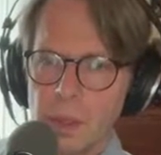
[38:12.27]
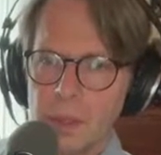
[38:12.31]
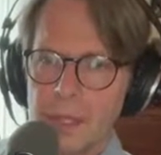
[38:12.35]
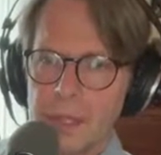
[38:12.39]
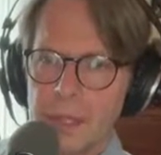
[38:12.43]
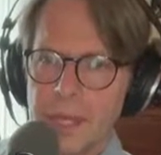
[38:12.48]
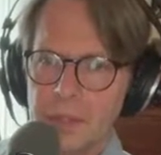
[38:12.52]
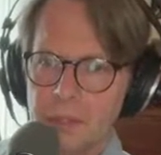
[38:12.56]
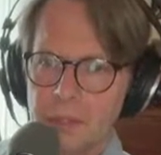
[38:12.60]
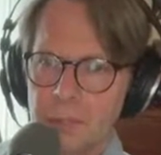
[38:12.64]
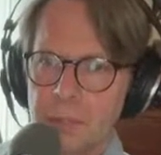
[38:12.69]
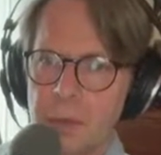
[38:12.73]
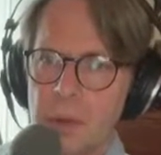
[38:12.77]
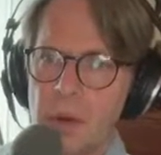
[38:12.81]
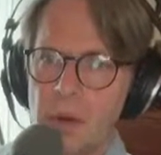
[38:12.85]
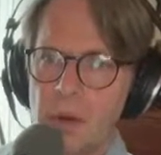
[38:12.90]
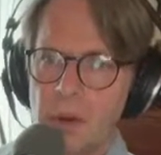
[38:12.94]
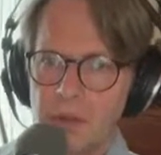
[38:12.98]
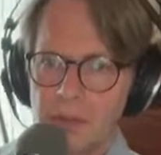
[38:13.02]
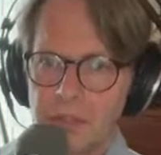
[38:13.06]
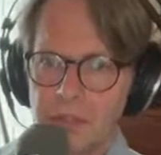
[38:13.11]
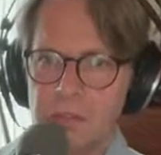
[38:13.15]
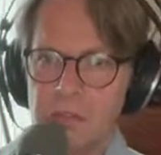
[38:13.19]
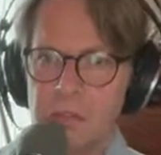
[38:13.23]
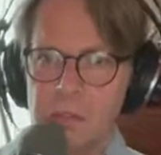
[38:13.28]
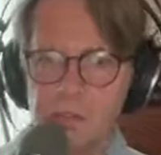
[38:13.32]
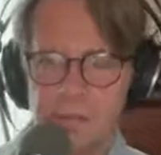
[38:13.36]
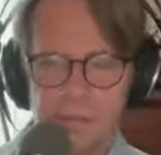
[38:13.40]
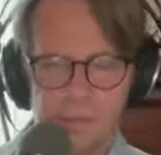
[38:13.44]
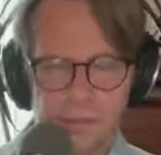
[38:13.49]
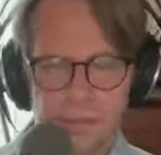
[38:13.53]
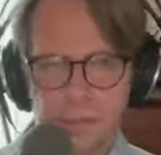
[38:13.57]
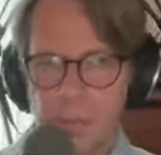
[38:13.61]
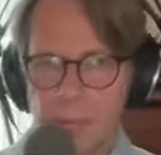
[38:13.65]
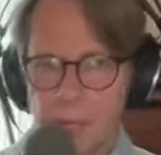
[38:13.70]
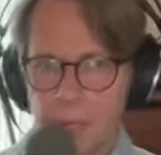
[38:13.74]
as part
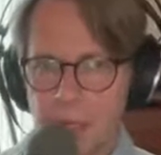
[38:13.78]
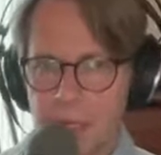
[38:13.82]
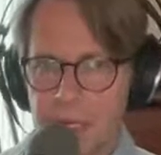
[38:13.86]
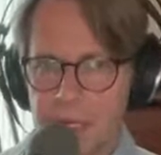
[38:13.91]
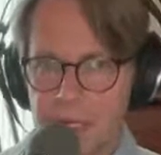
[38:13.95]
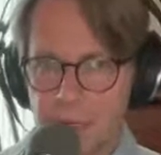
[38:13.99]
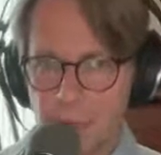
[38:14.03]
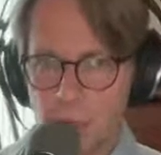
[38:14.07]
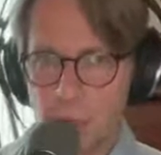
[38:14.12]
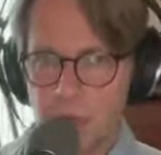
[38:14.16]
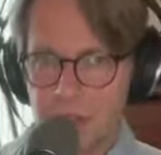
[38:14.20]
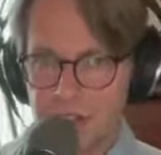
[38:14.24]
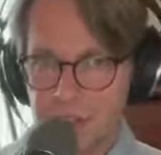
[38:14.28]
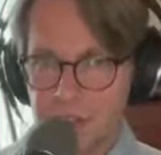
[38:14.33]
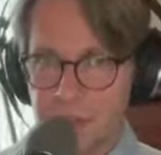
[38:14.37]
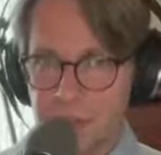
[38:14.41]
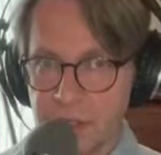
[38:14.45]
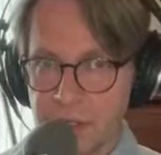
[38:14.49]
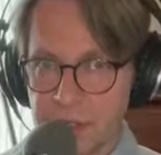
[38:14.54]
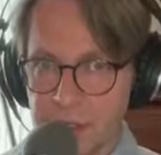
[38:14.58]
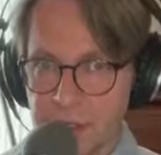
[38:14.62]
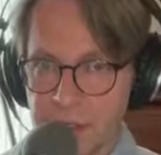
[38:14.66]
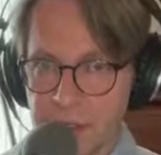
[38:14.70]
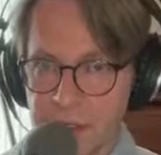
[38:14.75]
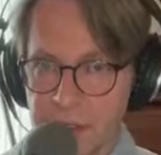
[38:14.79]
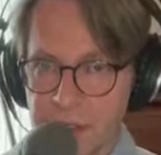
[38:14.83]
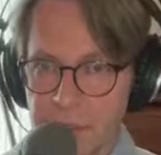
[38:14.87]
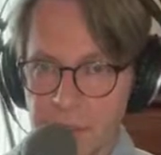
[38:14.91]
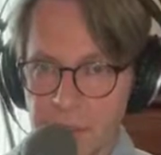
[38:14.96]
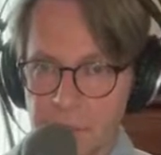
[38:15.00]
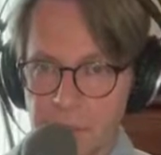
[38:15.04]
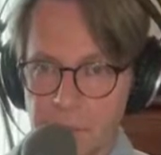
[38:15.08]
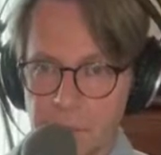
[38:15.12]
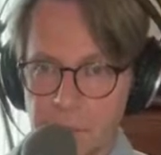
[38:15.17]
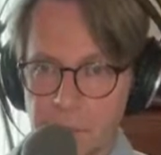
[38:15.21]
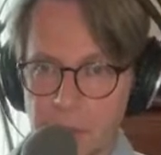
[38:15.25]
of my questioning of that,
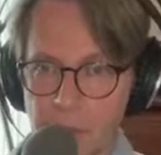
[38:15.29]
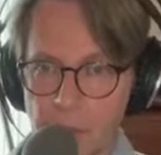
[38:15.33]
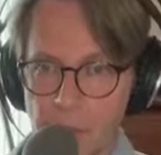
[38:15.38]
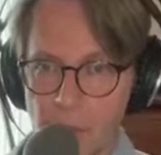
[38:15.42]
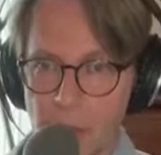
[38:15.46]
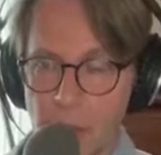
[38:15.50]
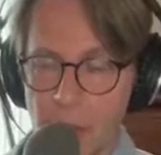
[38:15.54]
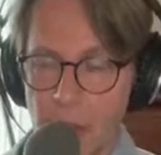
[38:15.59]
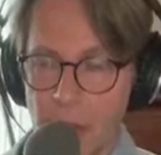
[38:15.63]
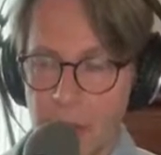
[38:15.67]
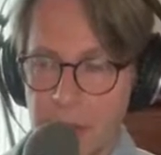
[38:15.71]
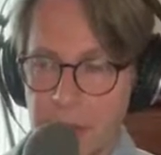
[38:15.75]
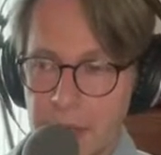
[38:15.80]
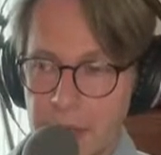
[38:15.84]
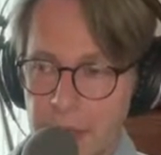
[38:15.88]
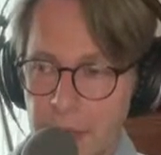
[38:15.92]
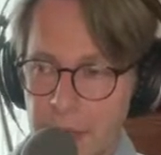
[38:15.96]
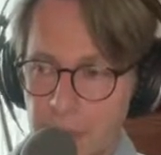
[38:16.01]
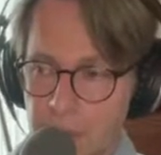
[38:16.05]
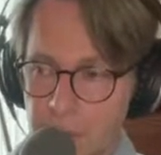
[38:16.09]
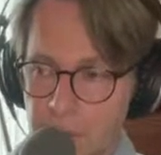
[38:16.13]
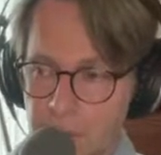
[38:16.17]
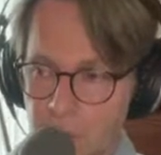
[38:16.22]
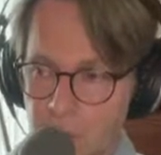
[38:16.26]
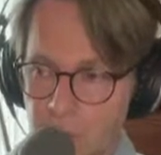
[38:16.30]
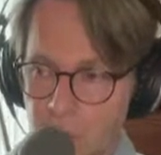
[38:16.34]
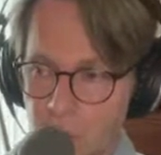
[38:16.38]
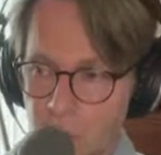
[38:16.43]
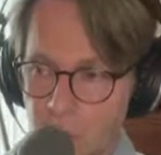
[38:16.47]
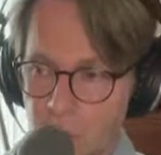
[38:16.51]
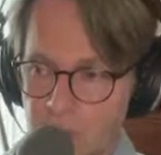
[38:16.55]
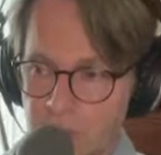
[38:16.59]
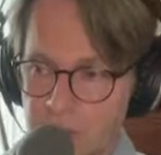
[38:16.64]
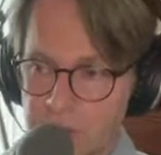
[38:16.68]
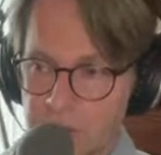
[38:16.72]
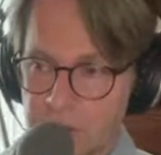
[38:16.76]
I
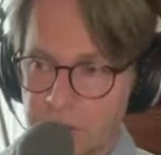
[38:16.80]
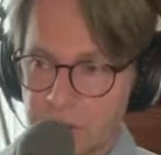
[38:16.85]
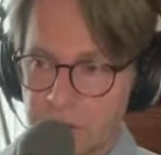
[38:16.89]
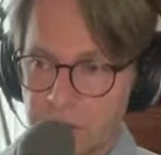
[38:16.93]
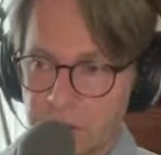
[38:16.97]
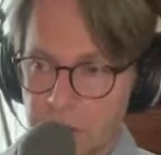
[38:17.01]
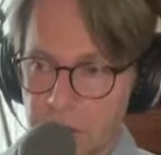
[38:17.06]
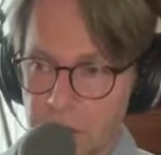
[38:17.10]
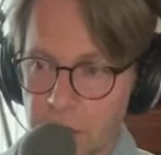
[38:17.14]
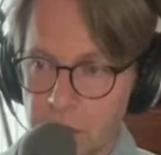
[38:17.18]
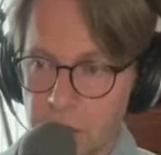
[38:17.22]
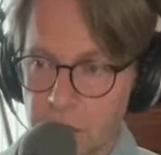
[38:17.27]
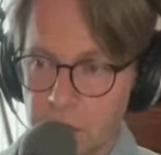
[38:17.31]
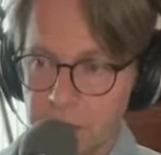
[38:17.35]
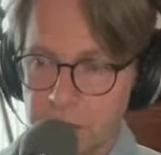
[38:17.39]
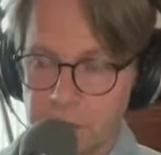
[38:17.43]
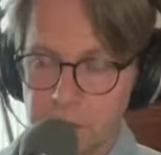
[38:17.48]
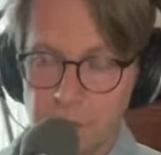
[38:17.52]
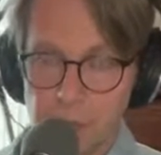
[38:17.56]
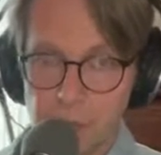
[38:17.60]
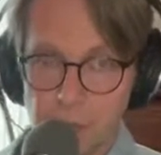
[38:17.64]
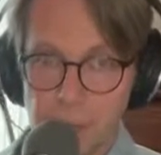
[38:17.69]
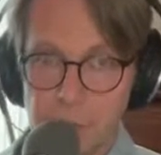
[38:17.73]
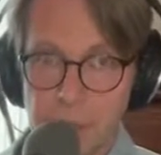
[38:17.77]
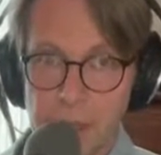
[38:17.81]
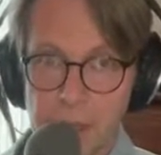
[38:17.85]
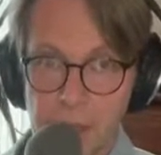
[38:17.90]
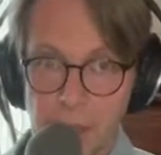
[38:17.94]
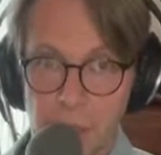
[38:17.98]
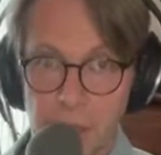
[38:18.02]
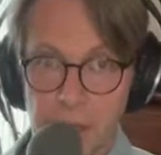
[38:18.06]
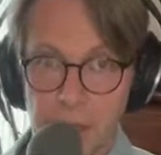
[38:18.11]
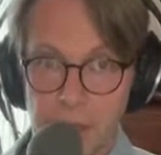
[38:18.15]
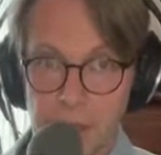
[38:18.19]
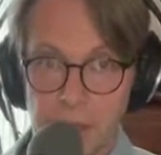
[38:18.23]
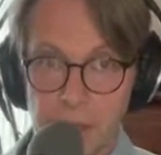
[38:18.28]
wanted to do a song about
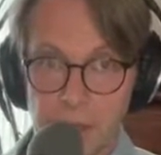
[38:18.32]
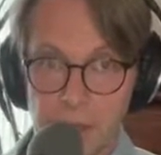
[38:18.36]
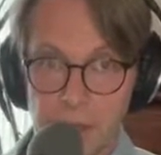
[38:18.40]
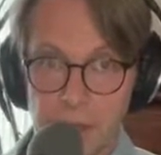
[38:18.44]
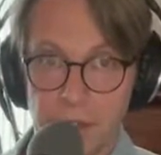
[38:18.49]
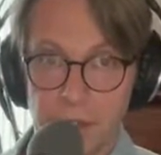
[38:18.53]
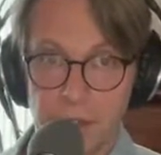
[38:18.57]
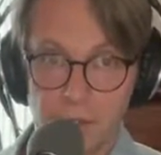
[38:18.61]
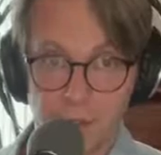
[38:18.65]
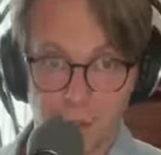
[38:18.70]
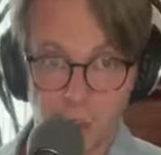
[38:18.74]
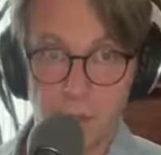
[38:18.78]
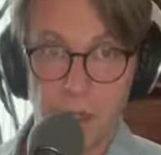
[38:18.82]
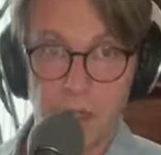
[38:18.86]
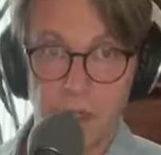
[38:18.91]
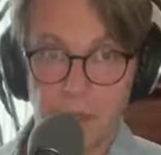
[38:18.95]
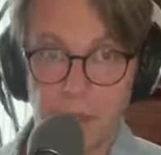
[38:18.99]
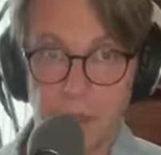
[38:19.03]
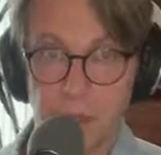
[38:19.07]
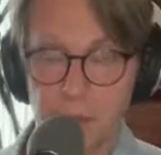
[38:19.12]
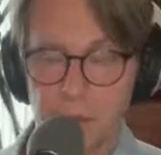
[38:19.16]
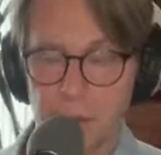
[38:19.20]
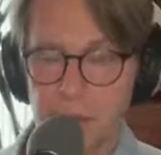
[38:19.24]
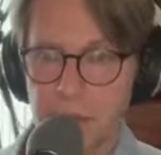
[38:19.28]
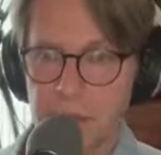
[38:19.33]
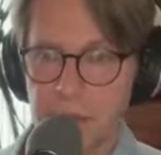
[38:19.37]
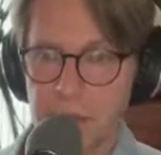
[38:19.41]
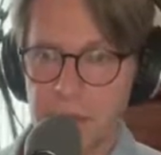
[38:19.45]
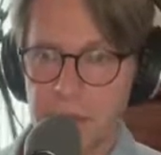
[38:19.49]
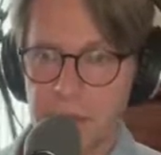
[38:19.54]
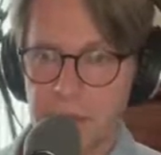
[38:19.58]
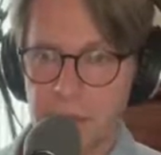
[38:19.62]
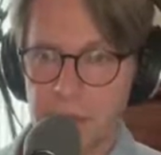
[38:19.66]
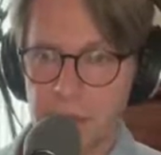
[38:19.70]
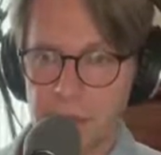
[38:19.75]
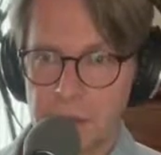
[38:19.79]
reincarnation, write a song about
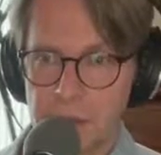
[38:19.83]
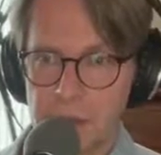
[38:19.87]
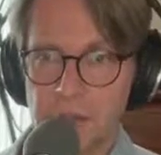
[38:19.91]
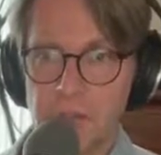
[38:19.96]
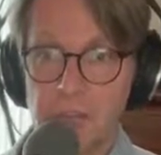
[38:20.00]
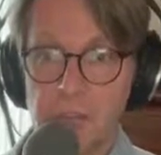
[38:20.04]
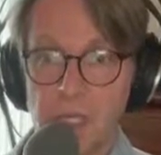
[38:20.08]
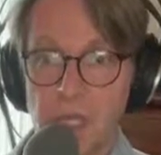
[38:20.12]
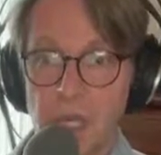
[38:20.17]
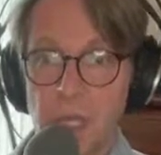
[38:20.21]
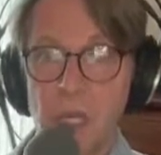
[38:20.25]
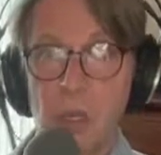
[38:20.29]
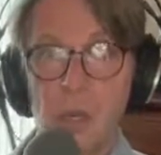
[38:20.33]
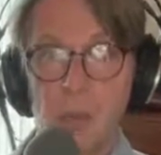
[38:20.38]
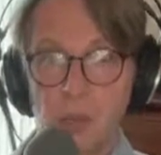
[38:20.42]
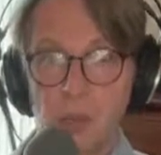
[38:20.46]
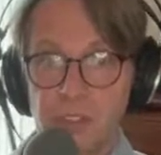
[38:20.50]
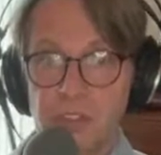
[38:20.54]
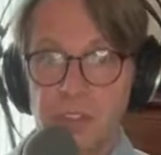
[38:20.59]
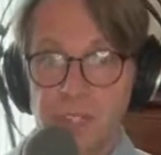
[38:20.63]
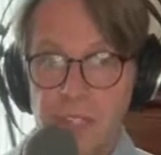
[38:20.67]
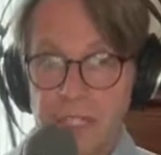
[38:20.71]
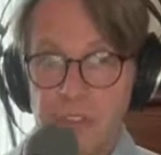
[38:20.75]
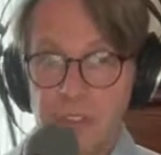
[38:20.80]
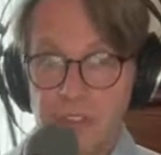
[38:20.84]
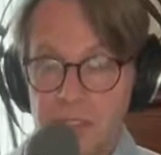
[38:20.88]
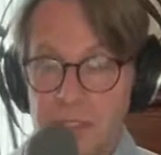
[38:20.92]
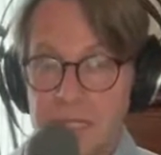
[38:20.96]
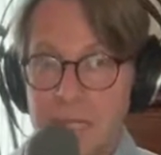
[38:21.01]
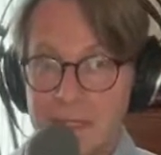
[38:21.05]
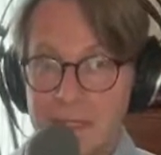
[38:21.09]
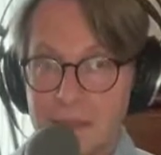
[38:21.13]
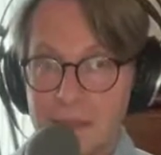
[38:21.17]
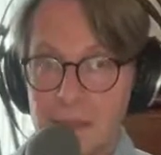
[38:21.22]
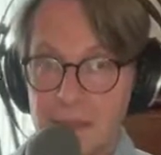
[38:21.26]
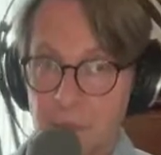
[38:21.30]
reincarnation, which I actually
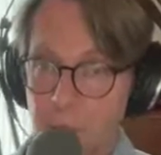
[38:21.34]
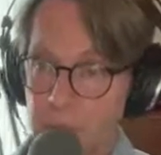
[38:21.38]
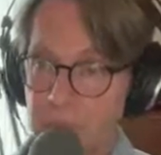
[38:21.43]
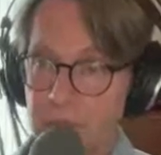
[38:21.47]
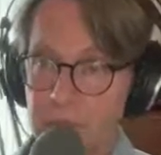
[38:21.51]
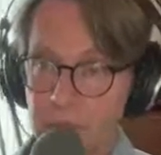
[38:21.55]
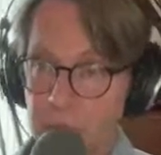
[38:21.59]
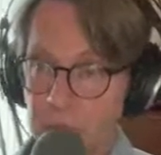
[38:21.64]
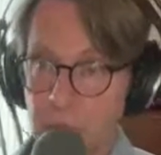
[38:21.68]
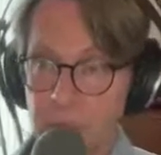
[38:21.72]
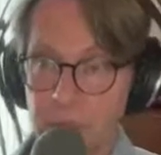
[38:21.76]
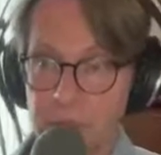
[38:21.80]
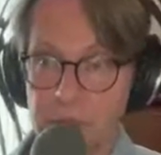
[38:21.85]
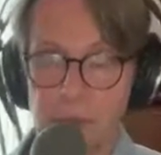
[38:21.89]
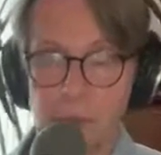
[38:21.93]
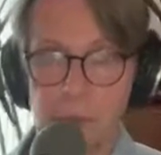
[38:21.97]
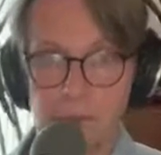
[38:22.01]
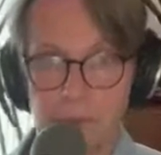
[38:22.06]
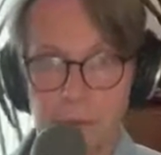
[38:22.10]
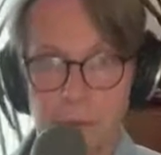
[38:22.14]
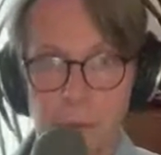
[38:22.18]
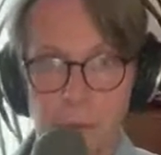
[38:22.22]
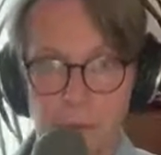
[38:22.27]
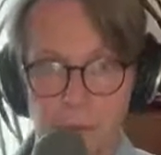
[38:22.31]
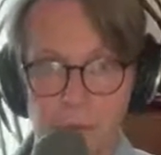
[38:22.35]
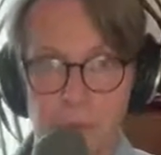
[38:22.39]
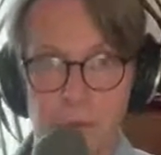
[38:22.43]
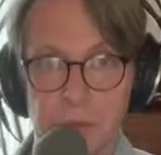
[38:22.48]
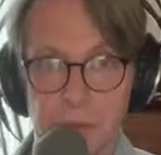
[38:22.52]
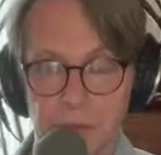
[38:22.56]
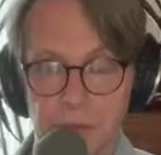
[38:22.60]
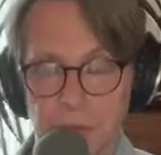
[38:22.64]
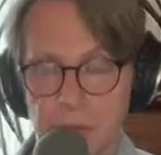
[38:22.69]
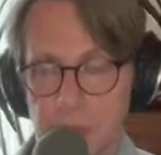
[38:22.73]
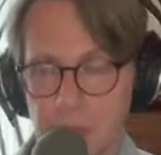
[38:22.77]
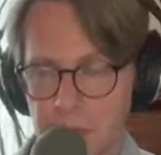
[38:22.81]
had done before. None of you will have
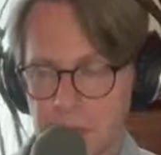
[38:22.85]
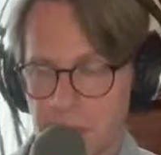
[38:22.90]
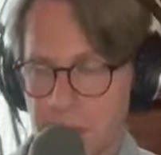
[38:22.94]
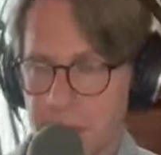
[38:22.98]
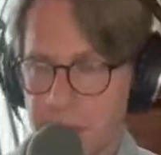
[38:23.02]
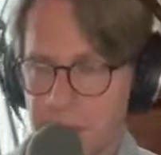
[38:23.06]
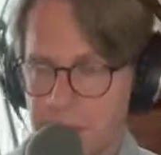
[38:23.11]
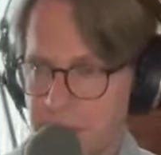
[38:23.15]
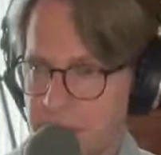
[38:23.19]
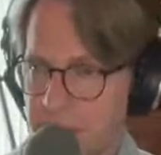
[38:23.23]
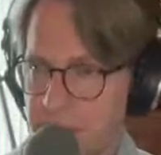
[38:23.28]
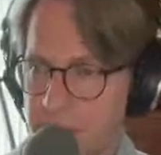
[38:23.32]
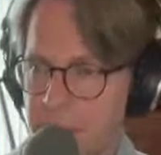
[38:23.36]
heard it, but I've,